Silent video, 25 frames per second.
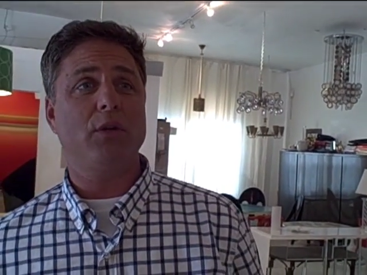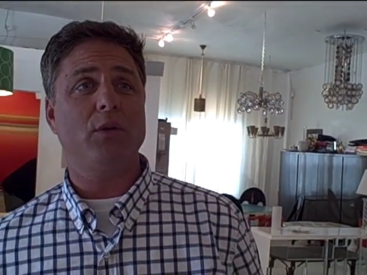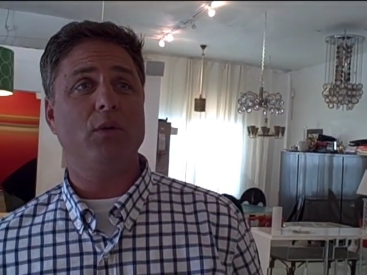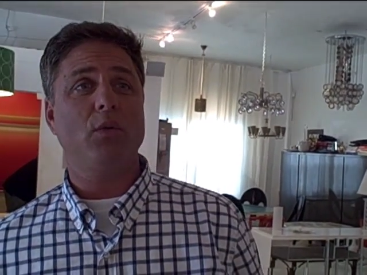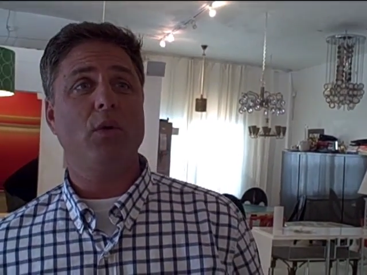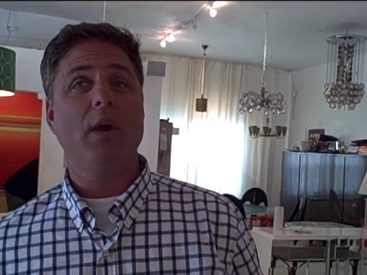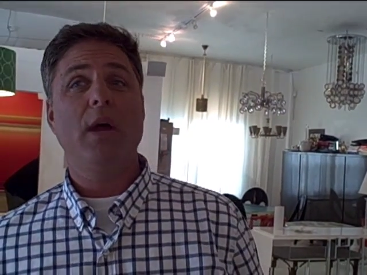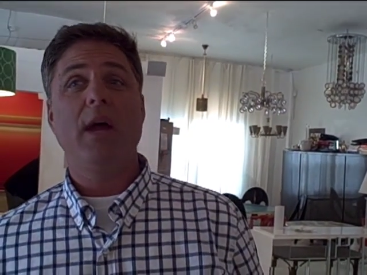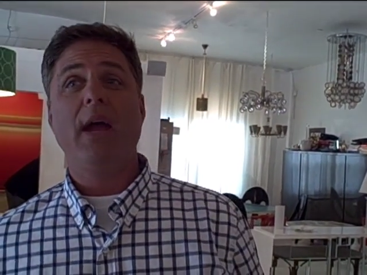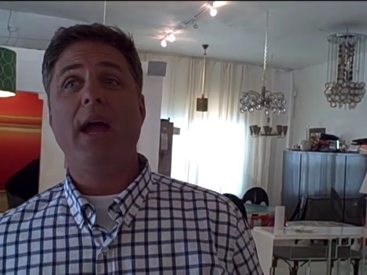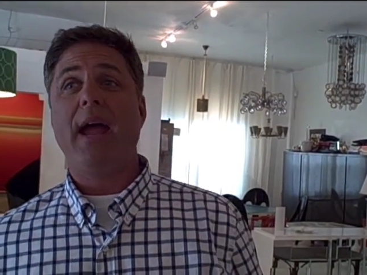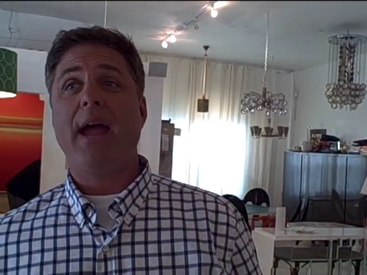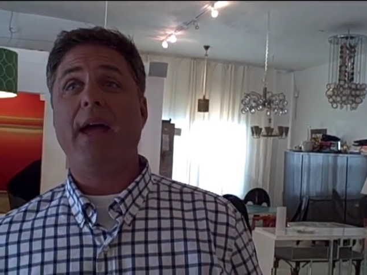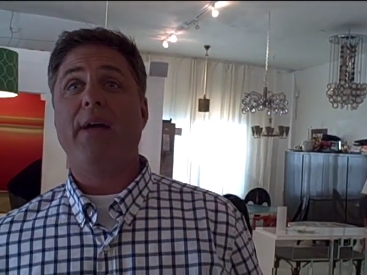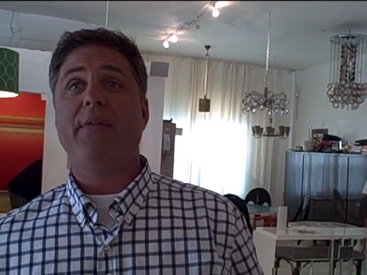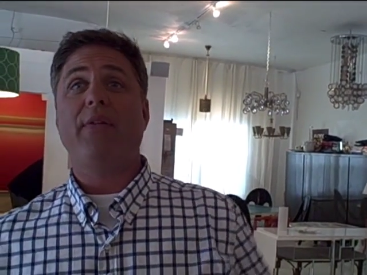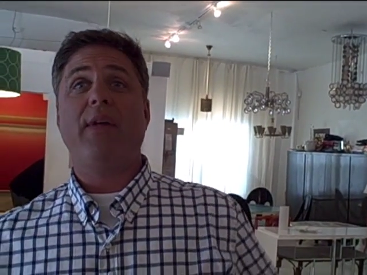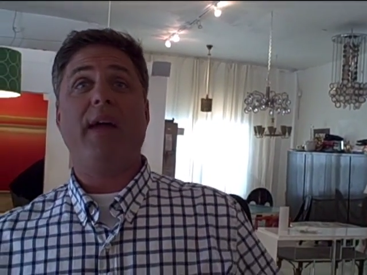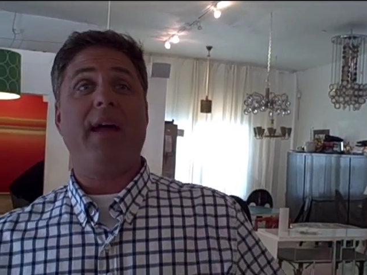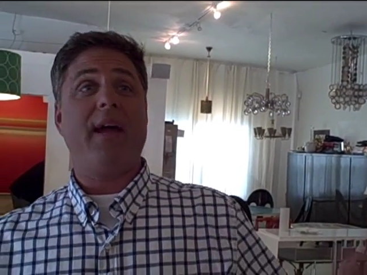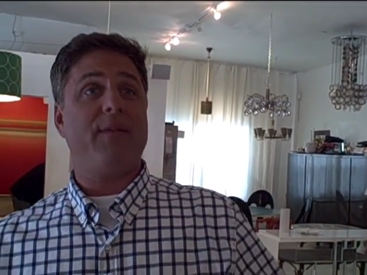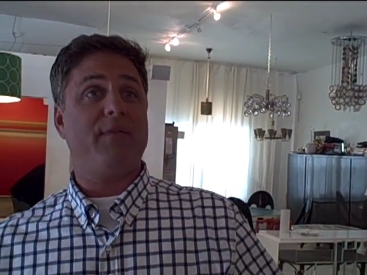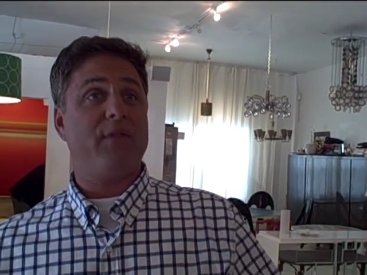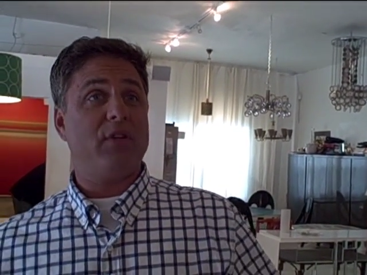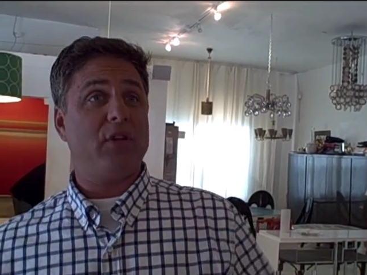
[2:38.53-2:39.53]
to, and
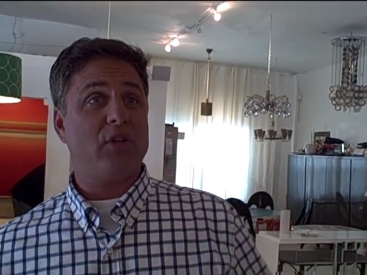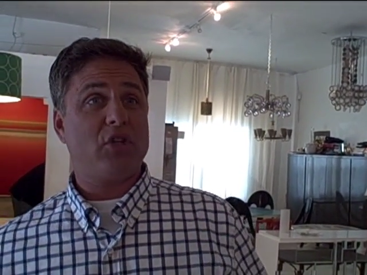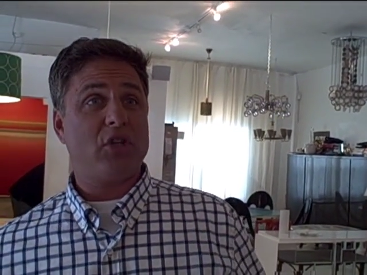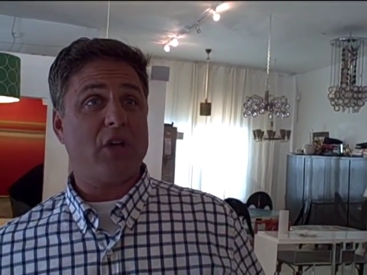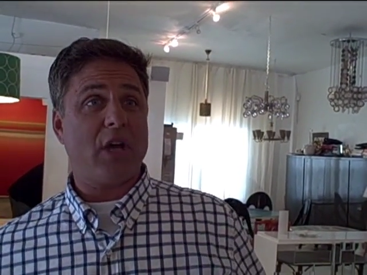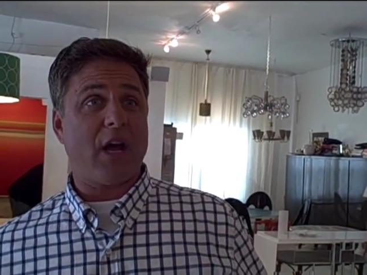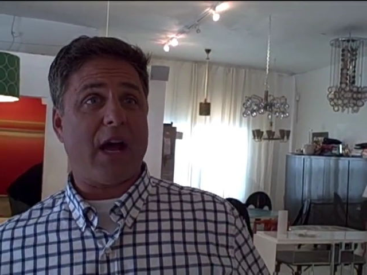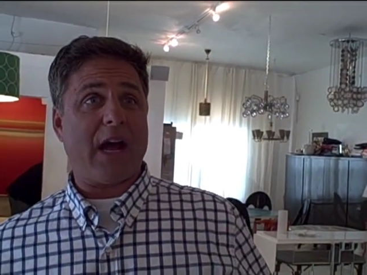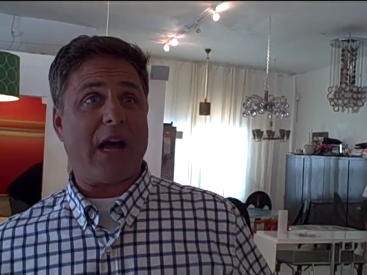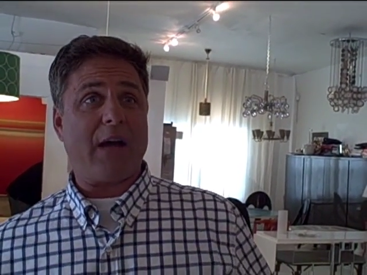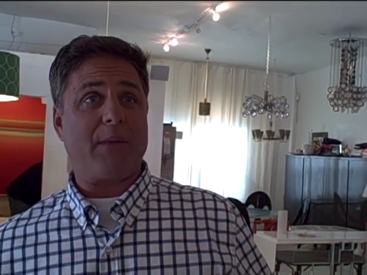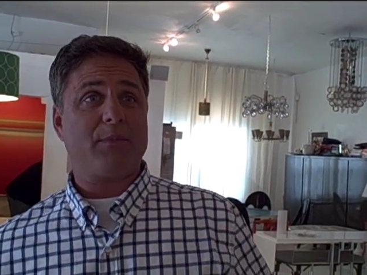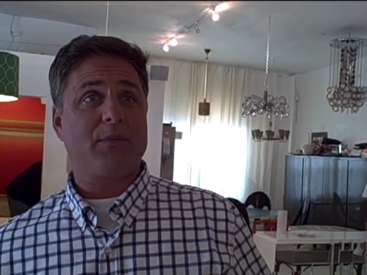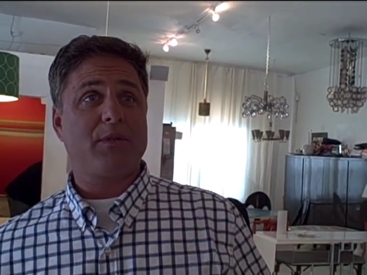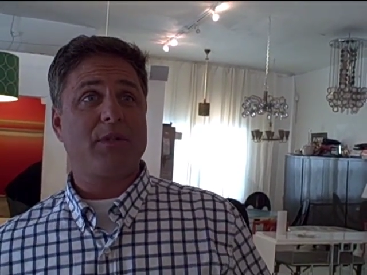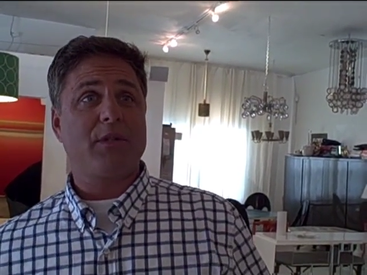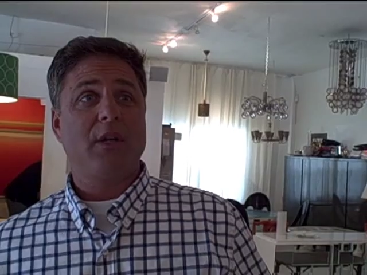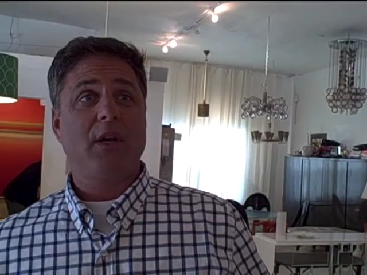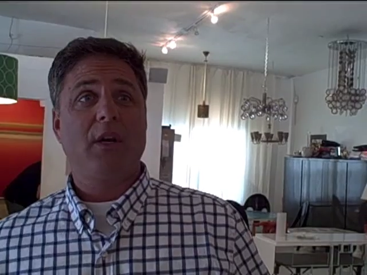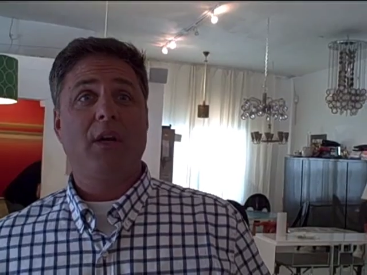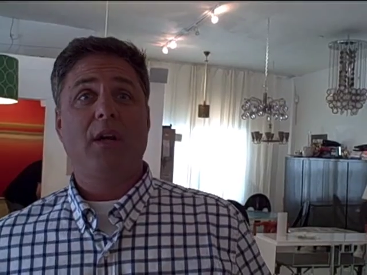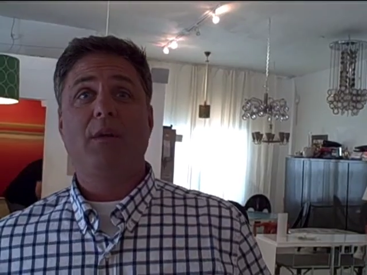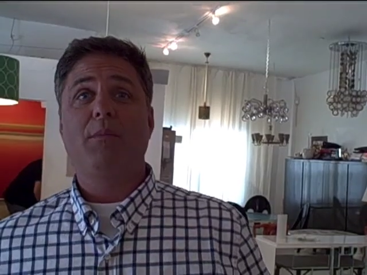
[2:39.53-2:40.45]
they have these shops.